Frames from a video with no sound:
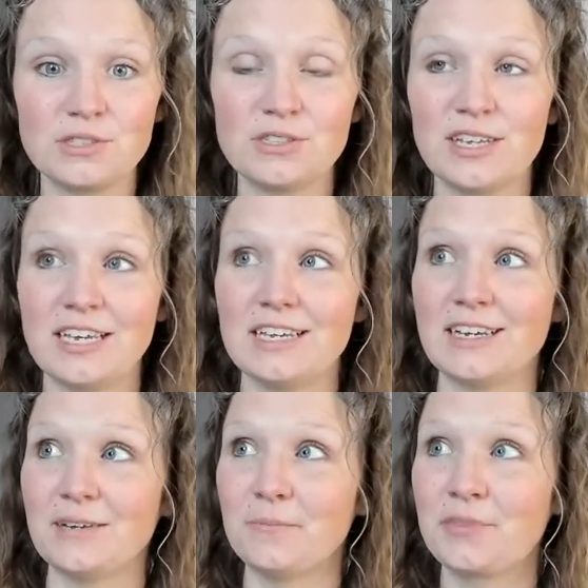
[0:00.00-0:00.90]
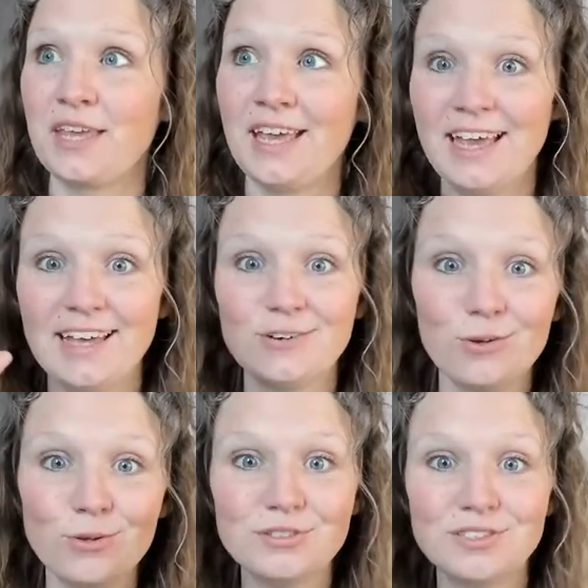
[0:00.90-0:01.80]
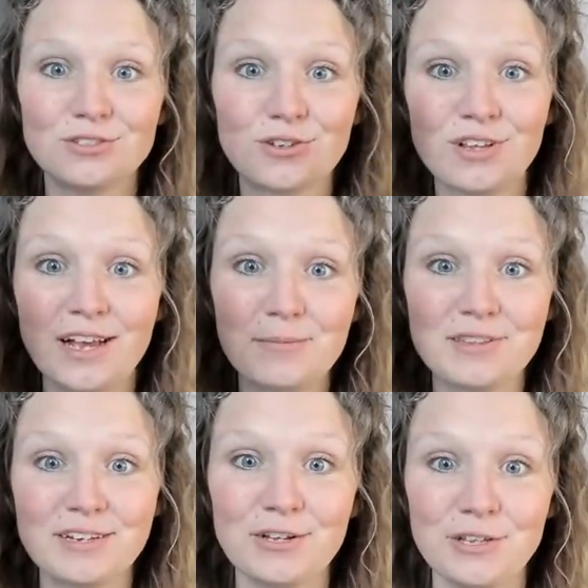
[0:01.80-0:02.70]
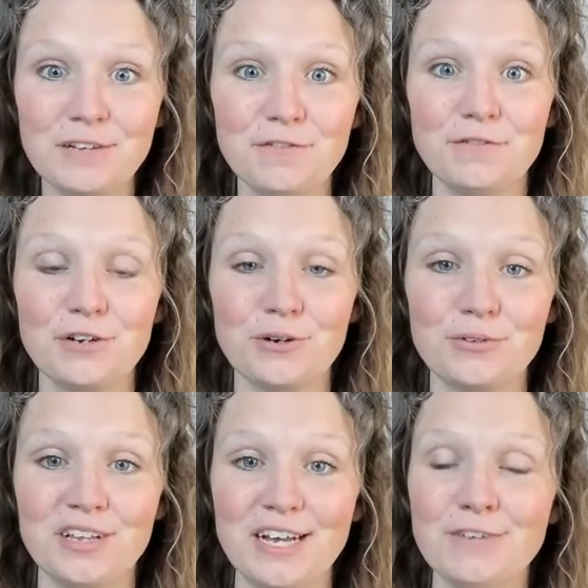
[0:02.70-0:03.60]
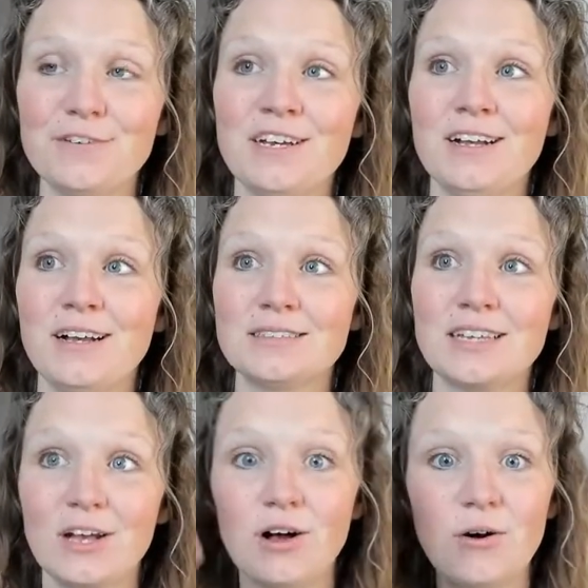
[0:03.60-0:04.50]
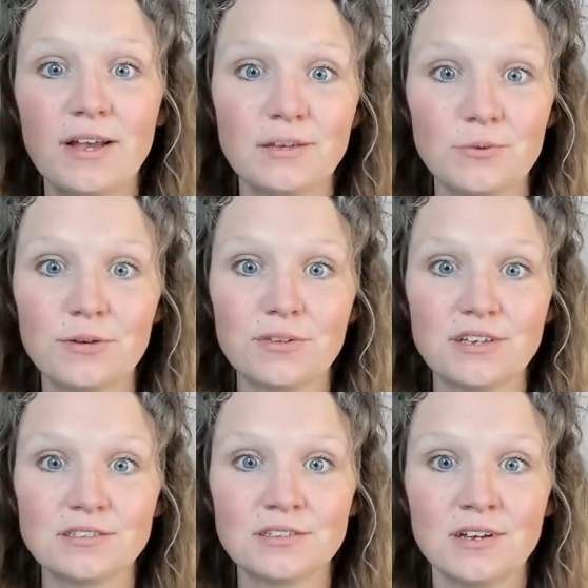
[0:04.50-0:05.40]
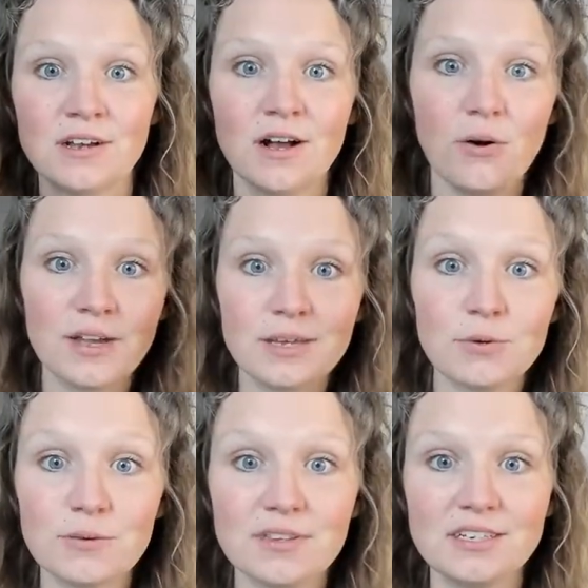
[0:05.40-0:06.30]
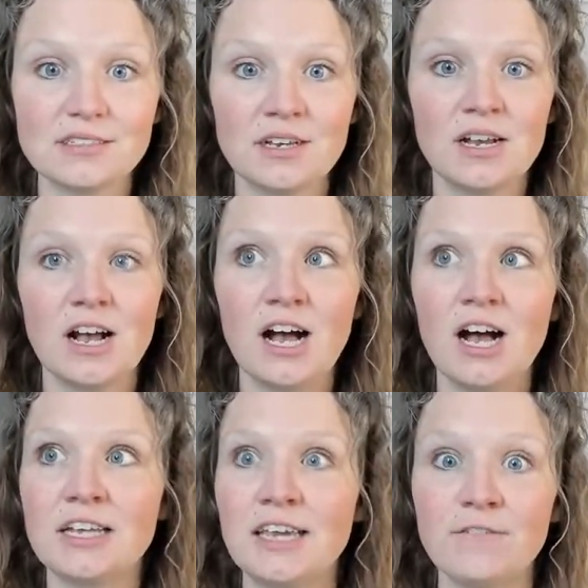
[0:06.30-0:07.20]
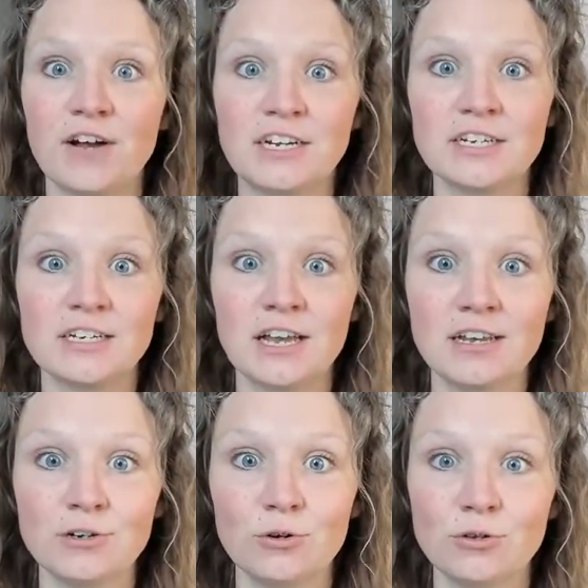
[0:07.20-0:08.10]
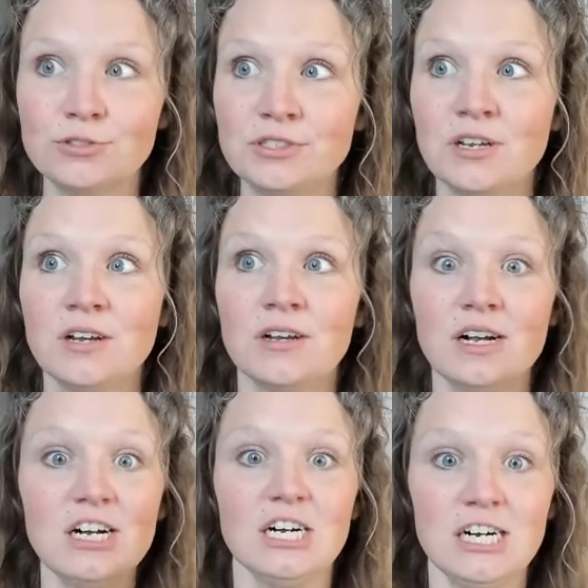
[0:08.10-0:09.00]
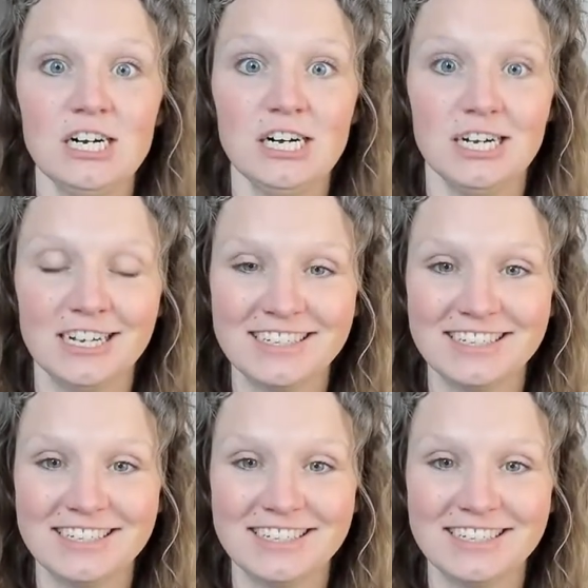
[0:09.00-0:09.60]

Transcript: like a handholds as you're climbing the cliff of your own life. It's like, oh, I can work with this. Oh, I can work with this. Ah, I can't find any handholds. Ah!